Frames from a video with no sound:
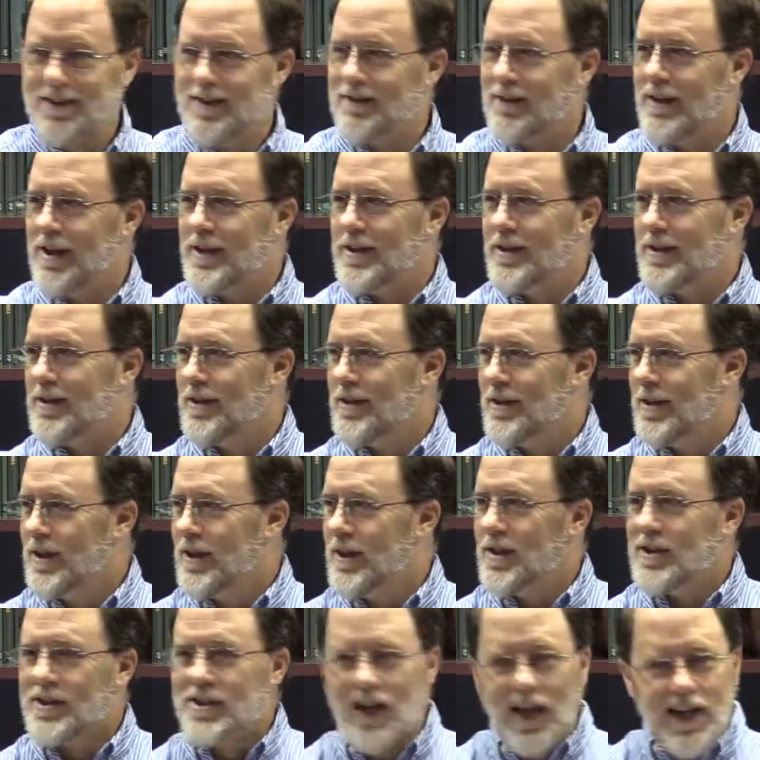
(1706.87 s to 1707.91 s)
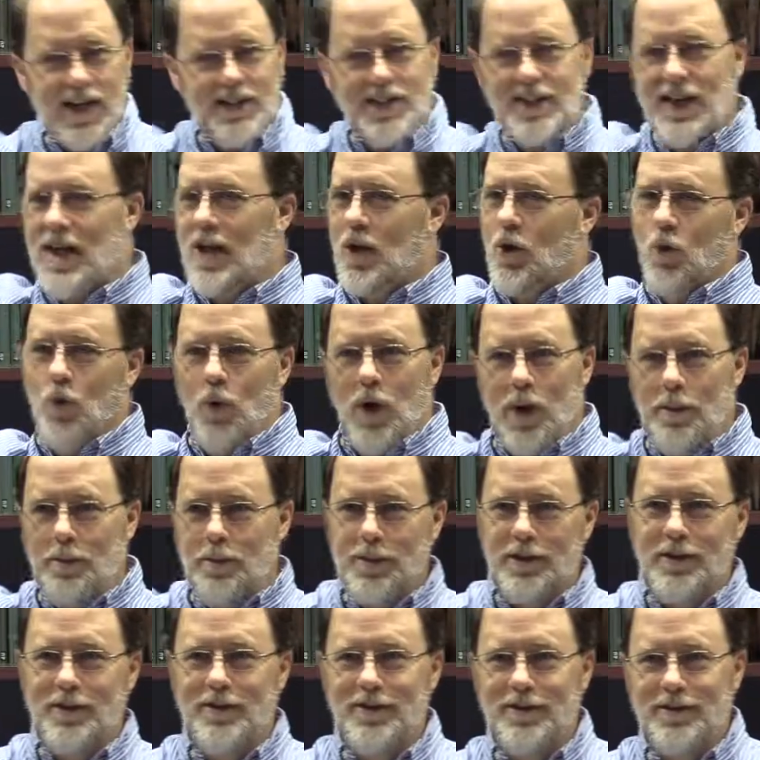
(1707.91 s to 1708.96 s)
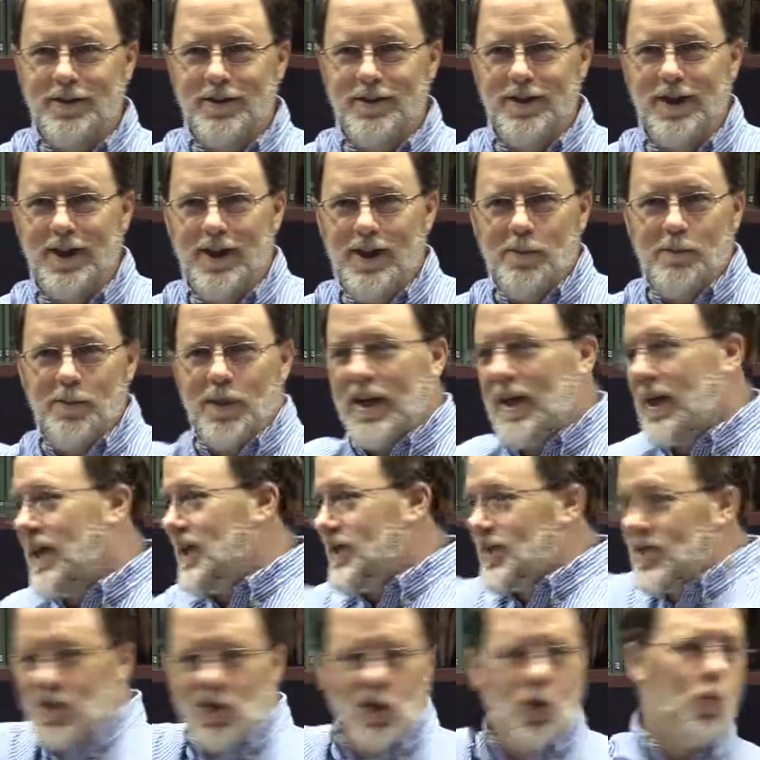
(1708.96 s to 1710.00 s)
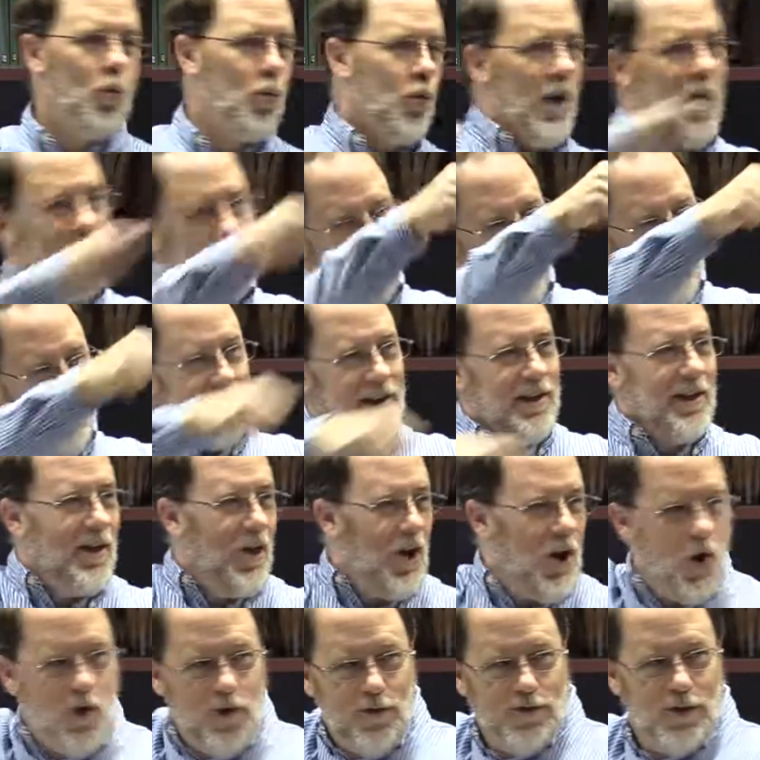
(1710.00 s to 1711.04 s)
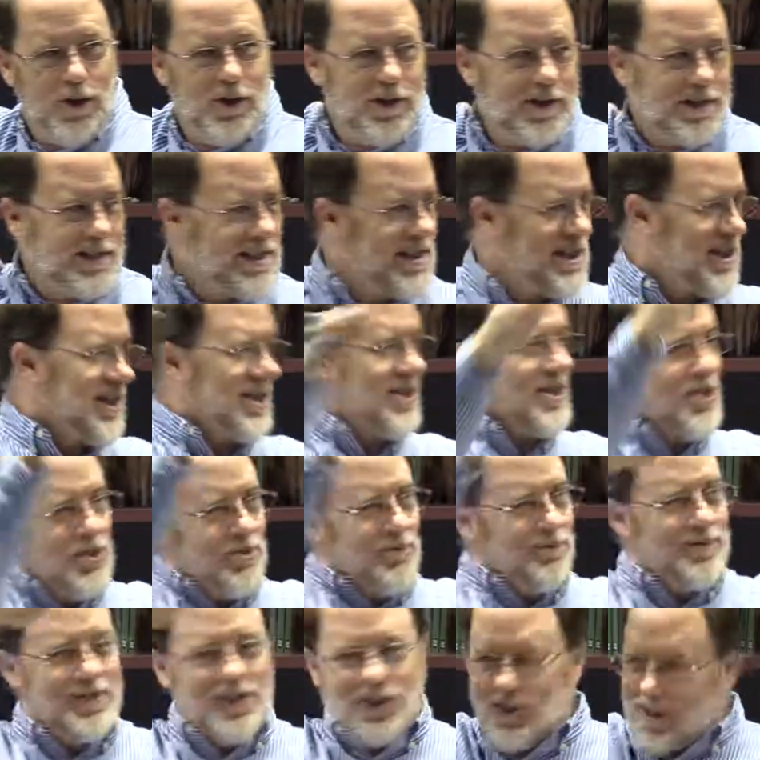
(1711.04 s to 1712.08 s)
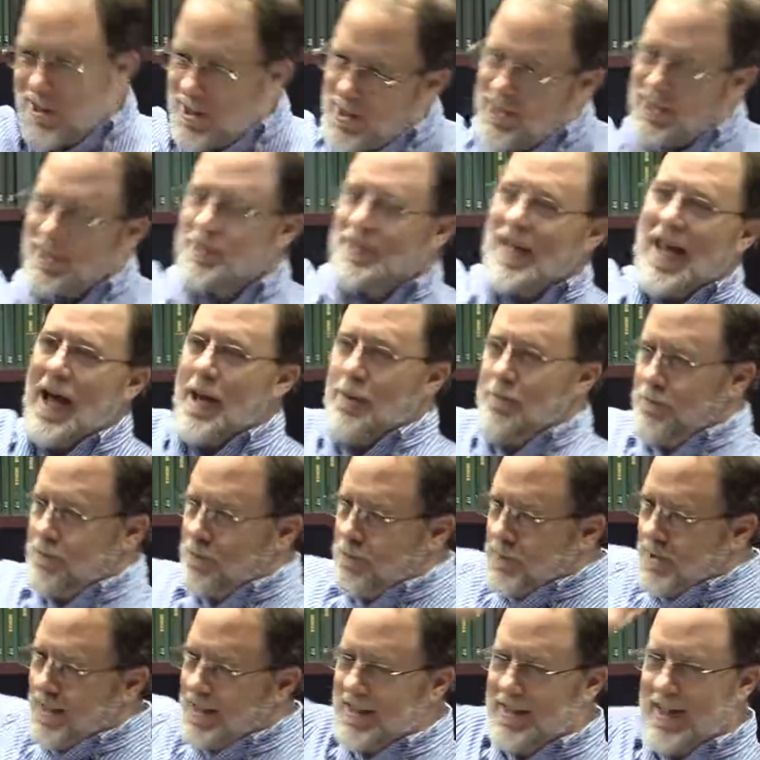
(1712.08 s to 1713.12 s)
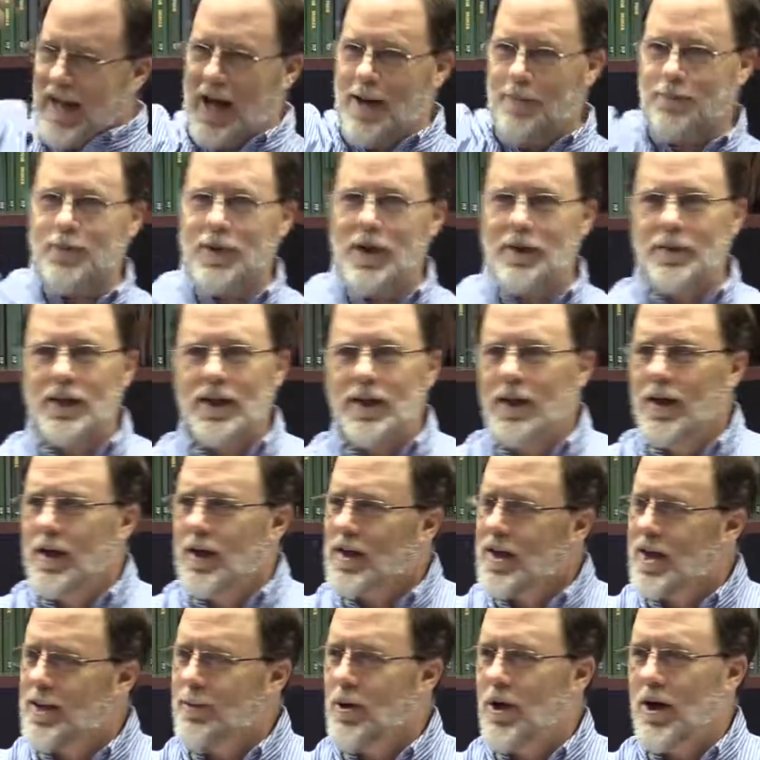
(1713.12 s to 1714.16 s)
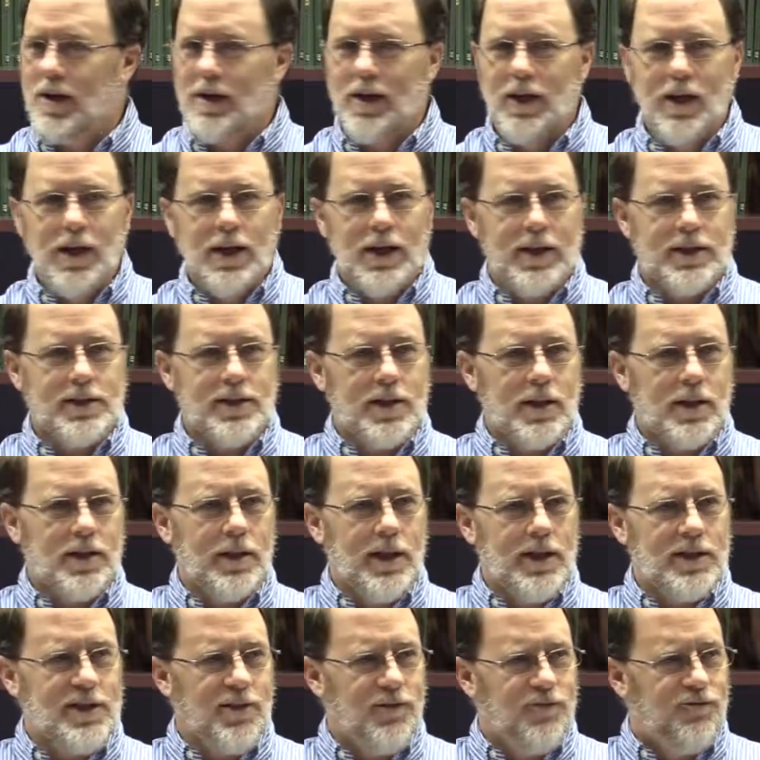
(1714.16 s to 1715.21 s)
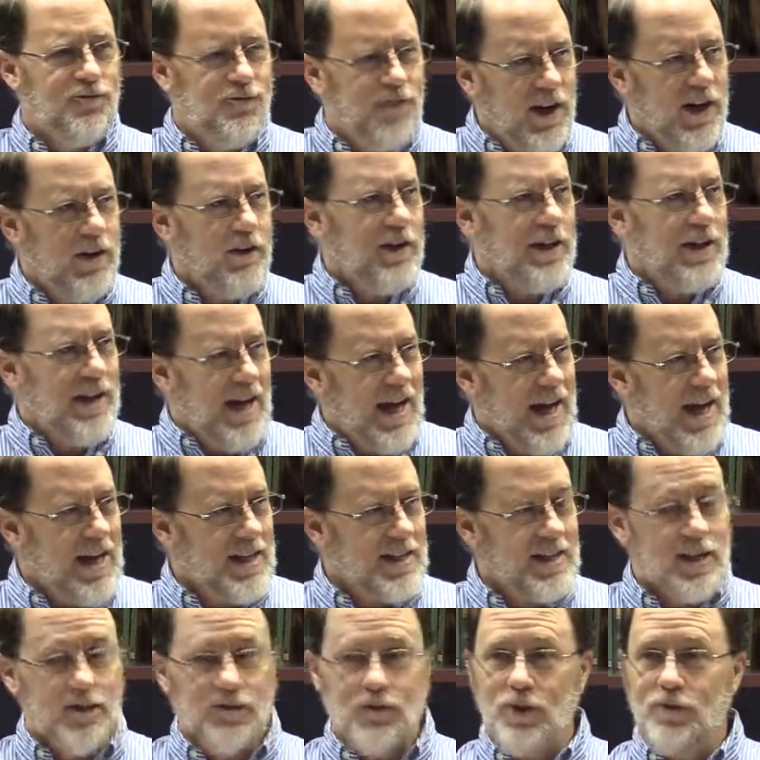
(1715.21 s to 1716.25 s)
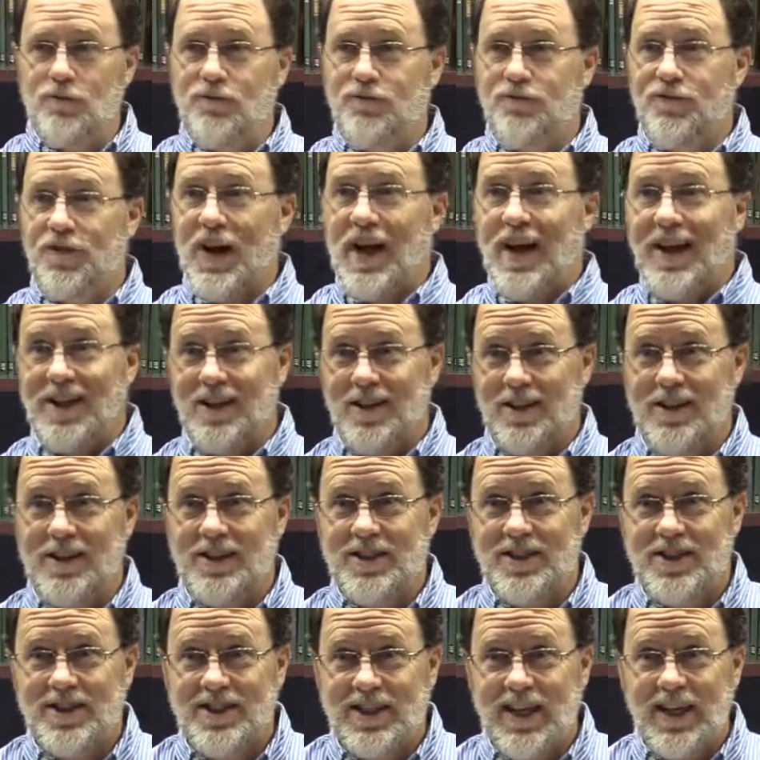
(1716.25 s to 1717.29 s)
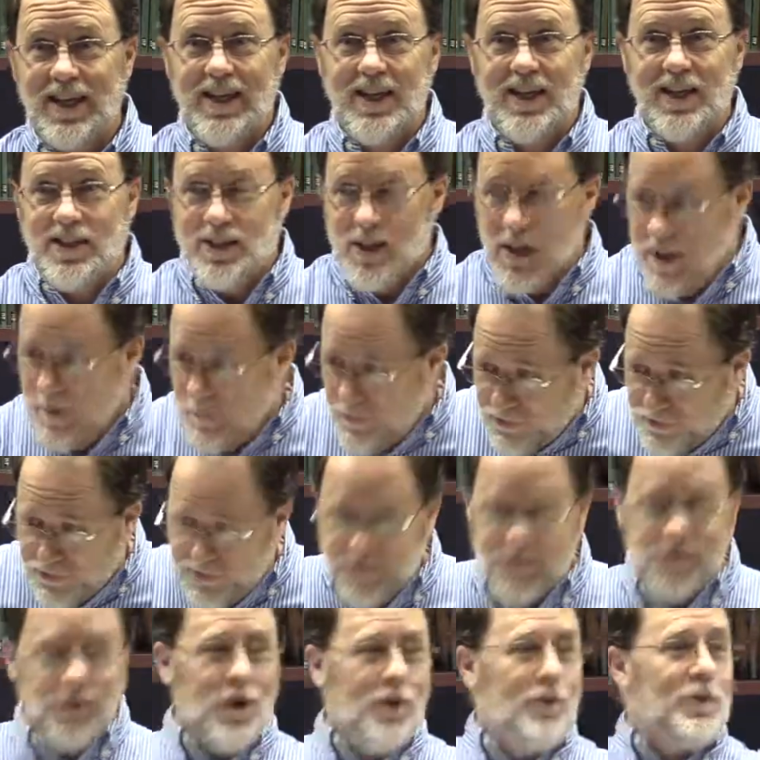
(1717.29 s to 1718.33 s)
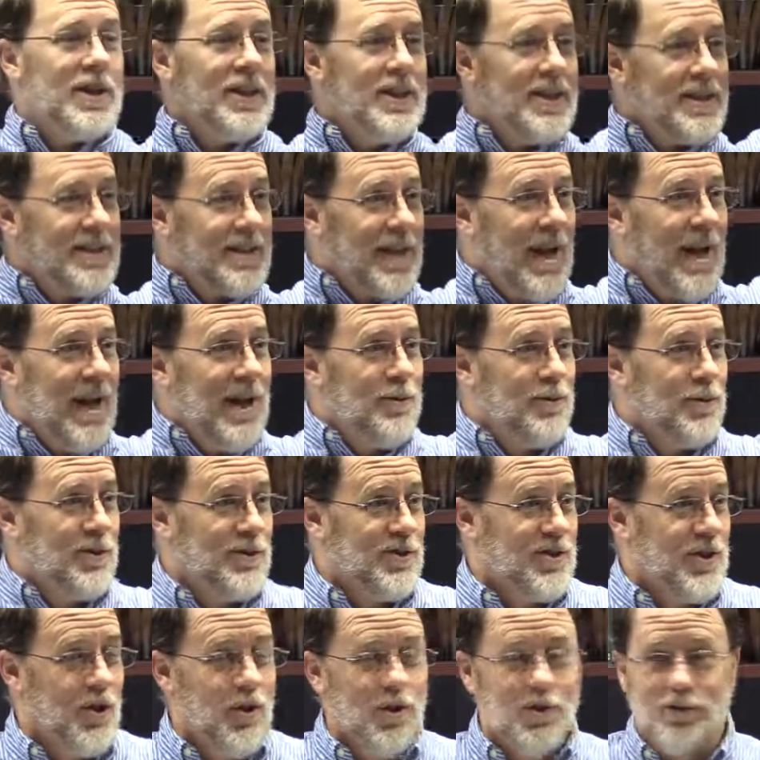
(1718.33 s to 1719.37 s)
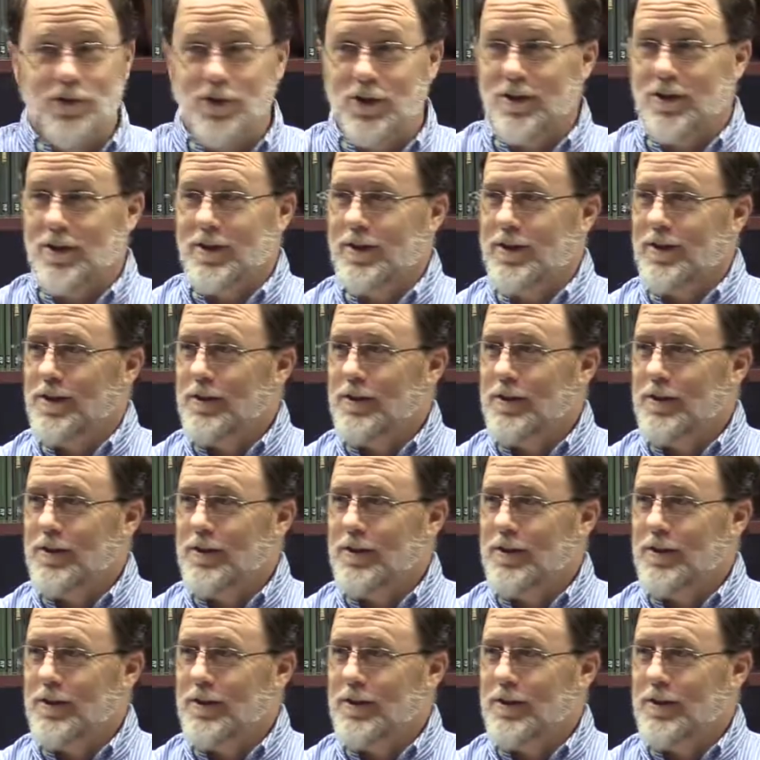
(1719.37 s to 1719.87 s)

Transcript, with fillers: right, takes out a whip, begins to whip over, snap, snap. I mean, come on. It's a, it's a very active and violent scene. He's throwing the tables over